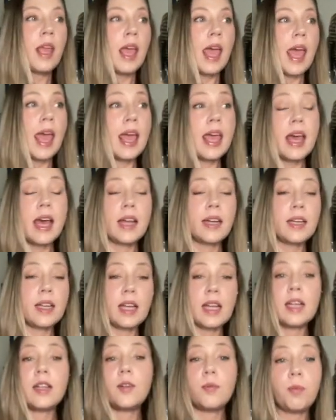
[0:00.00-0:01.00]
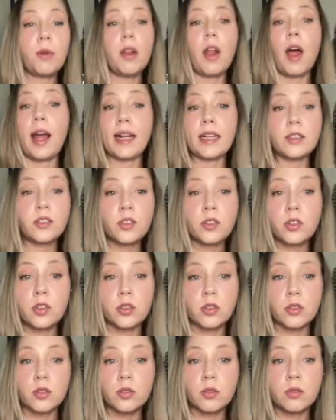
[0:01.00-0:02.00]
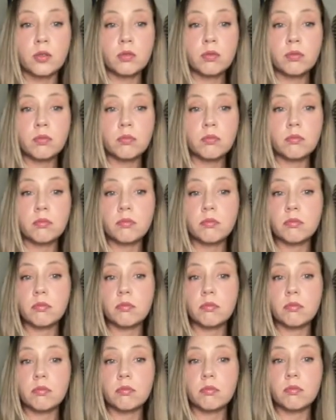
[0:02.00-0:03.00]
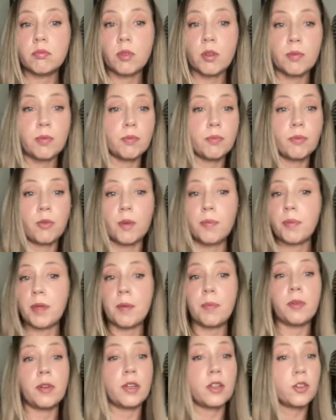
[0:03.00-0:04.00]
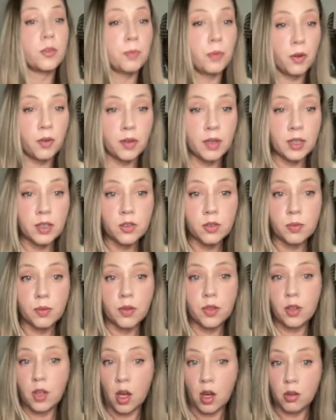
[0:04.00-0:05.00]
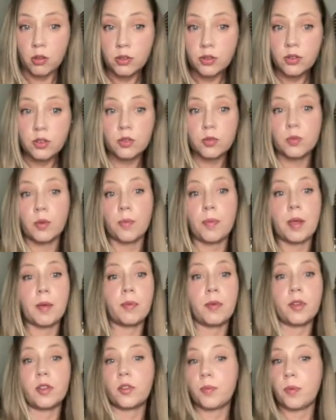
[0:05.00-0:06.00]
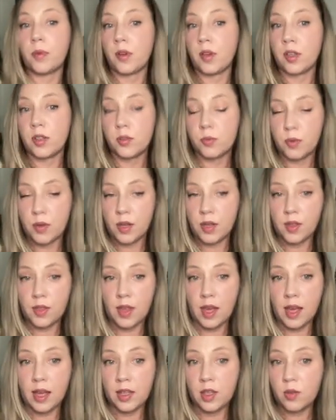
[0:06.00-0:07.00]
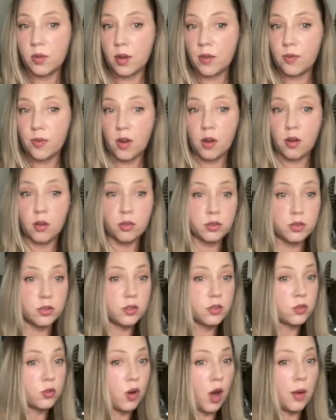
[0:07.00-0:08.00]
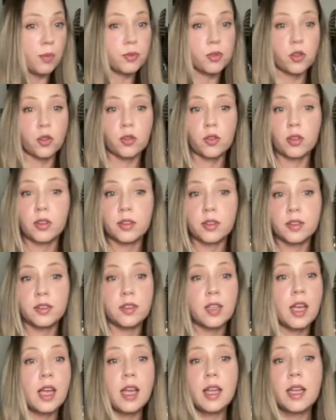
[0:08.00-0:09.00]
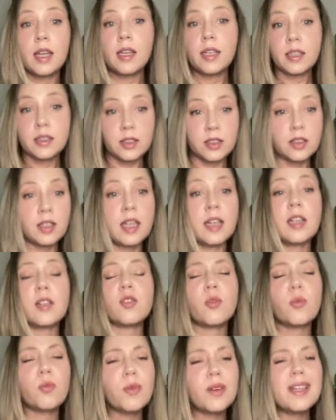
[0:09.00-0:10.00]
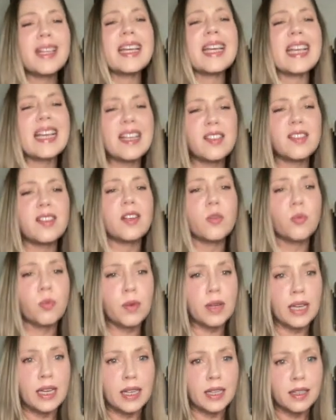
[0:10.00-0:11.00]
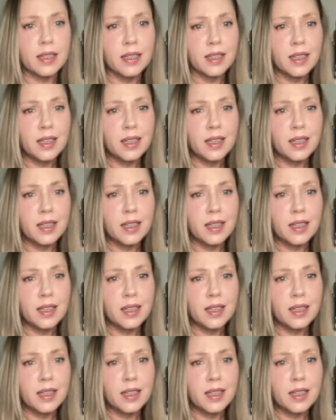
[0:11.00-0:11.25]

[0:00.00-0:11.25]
And it applies to what people experience with ghosts, what people experience with UFOs, crop circles. Yes. Just, and it's a really easy read.